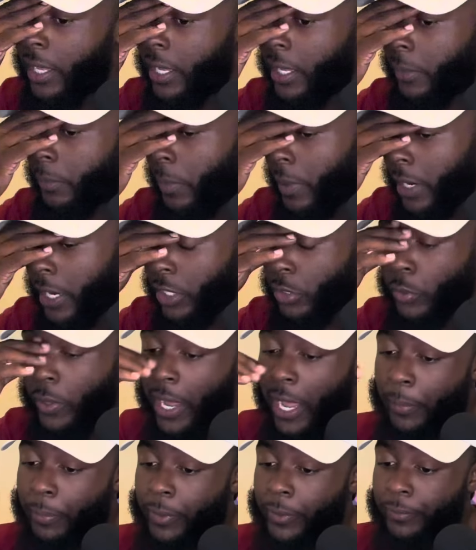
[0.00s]
But guess what
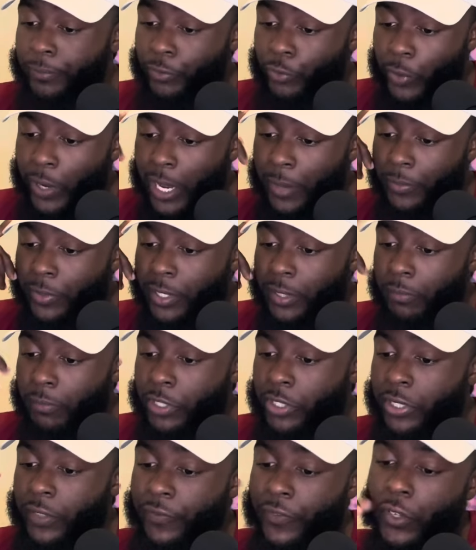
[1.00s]
happened? Ramsey
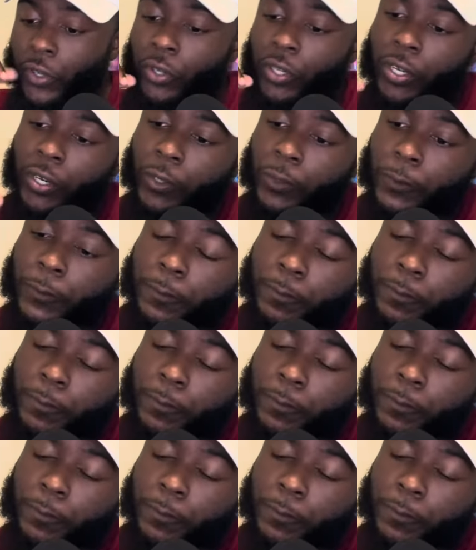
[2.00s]
missed the field goal.